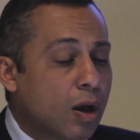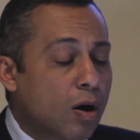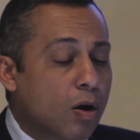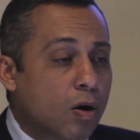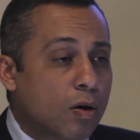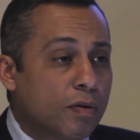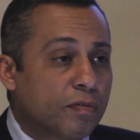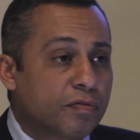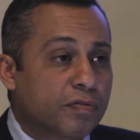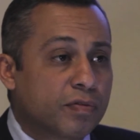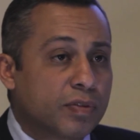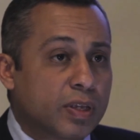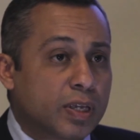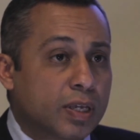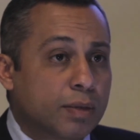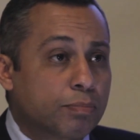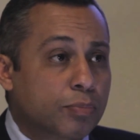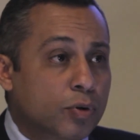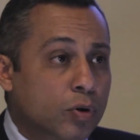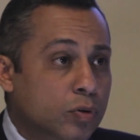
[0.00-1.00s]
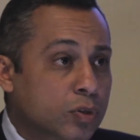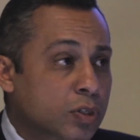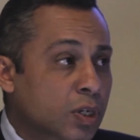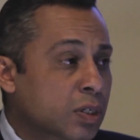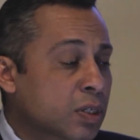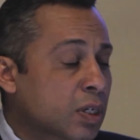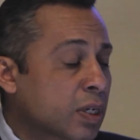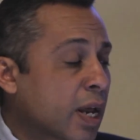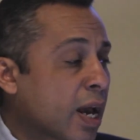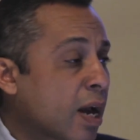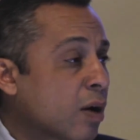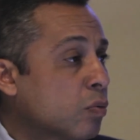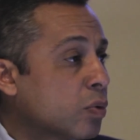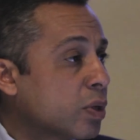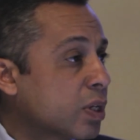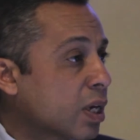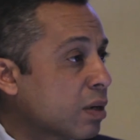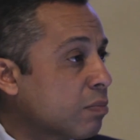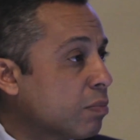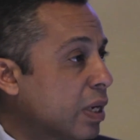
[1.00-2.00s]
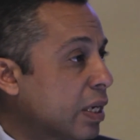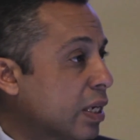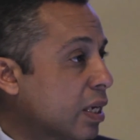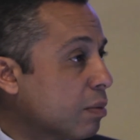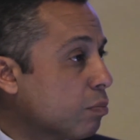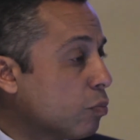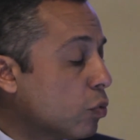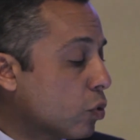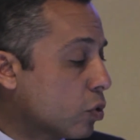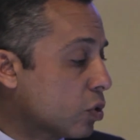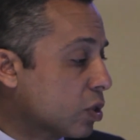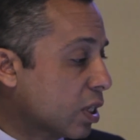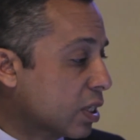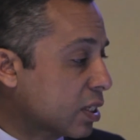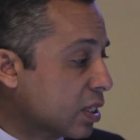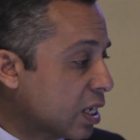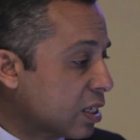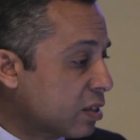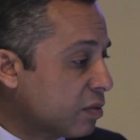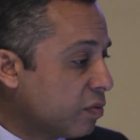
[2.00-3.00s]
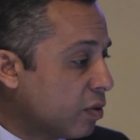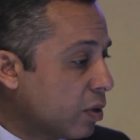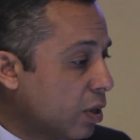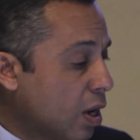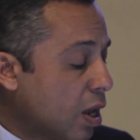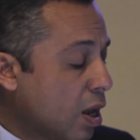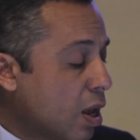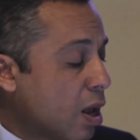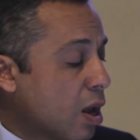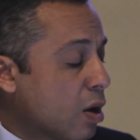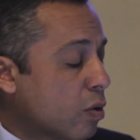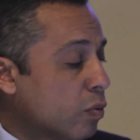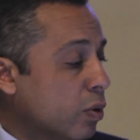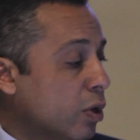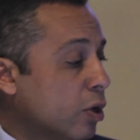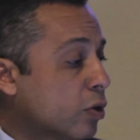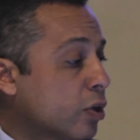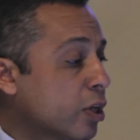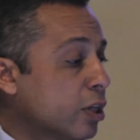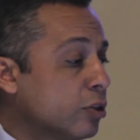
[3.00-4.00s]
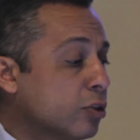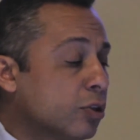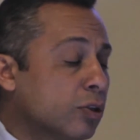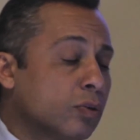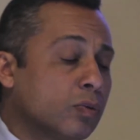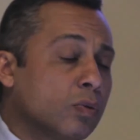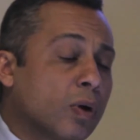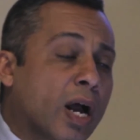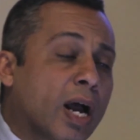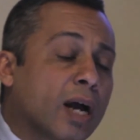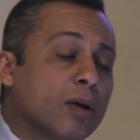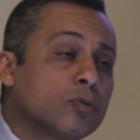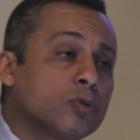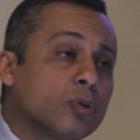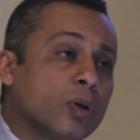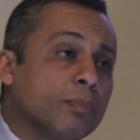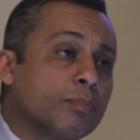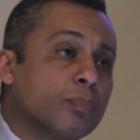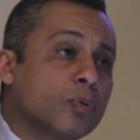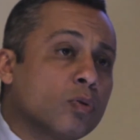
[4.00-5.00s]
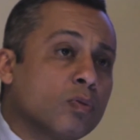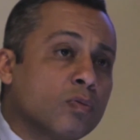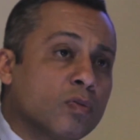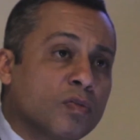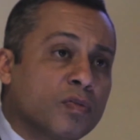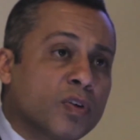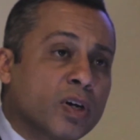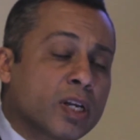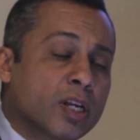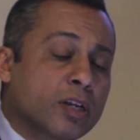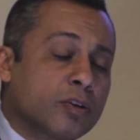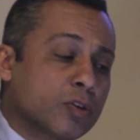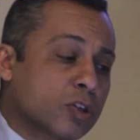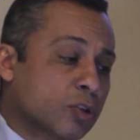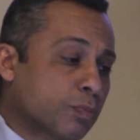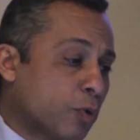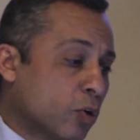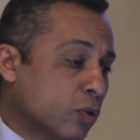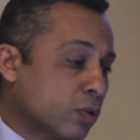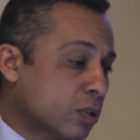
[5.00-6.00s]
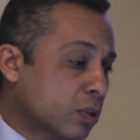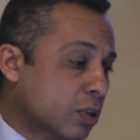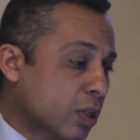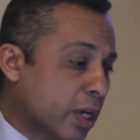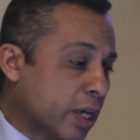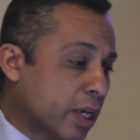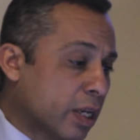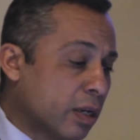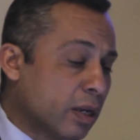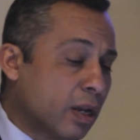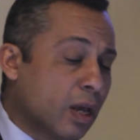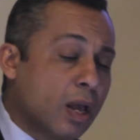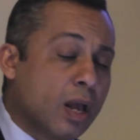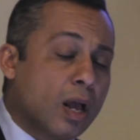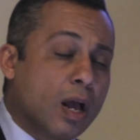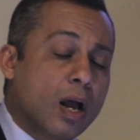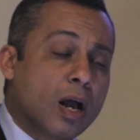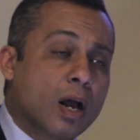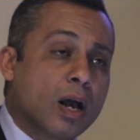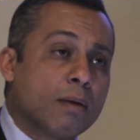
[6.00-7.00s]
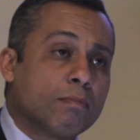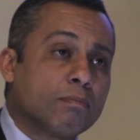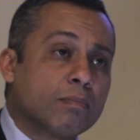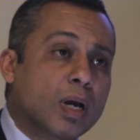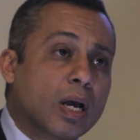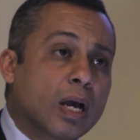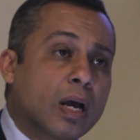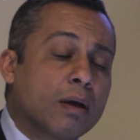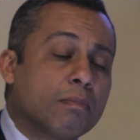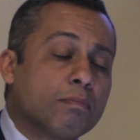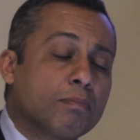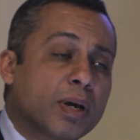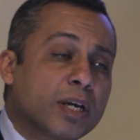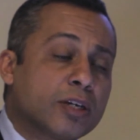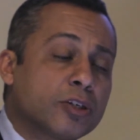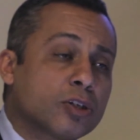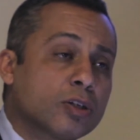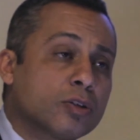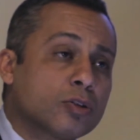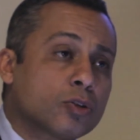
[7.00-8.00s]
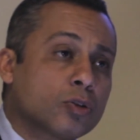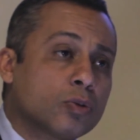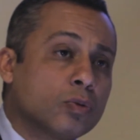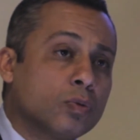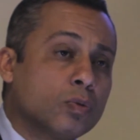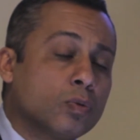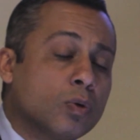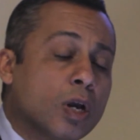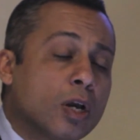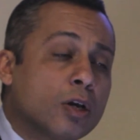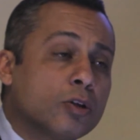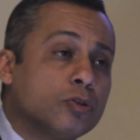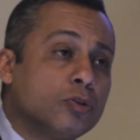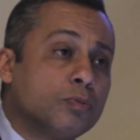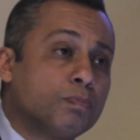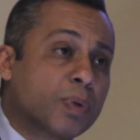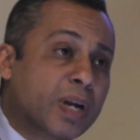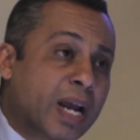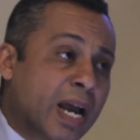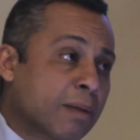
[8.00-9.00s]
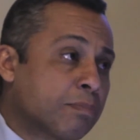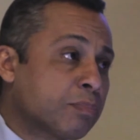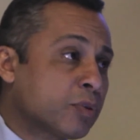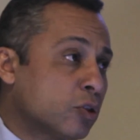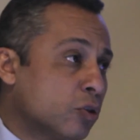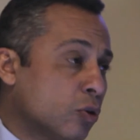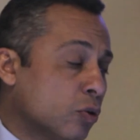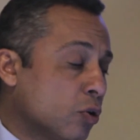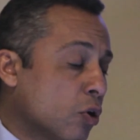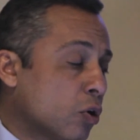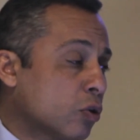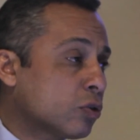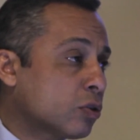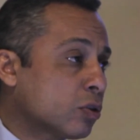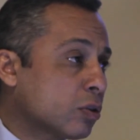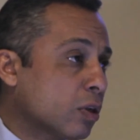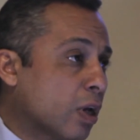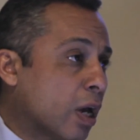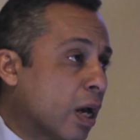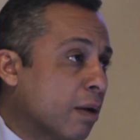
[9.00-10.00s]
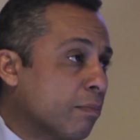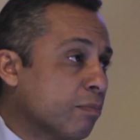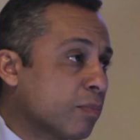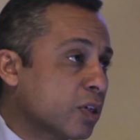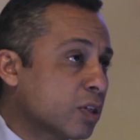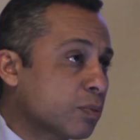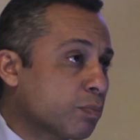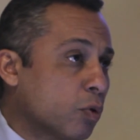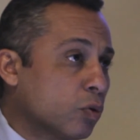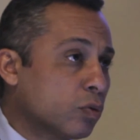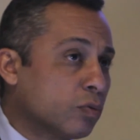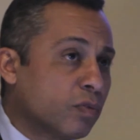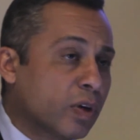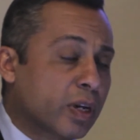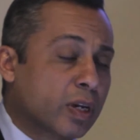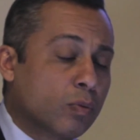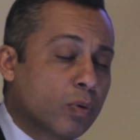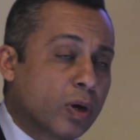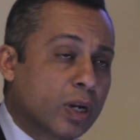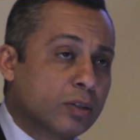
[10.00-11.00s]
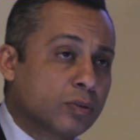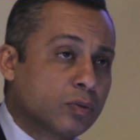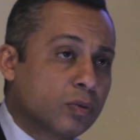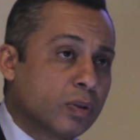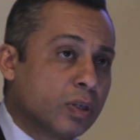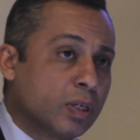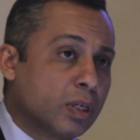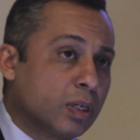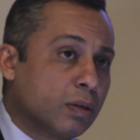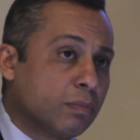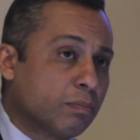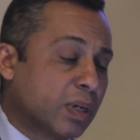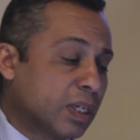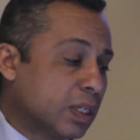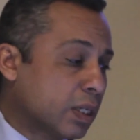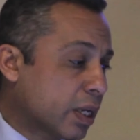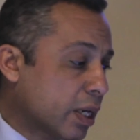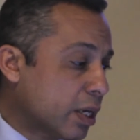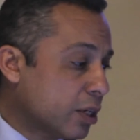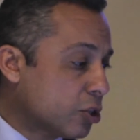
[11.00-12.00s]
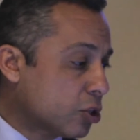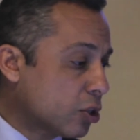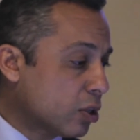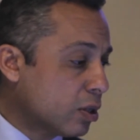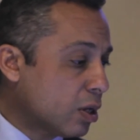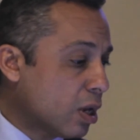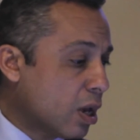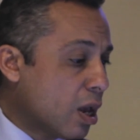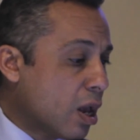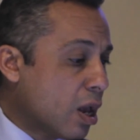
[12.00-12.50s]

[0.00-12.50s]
of the process and how we can make it more successful. We look into how to improve ovarian response in patients who perhaps do not respond very well to the medication.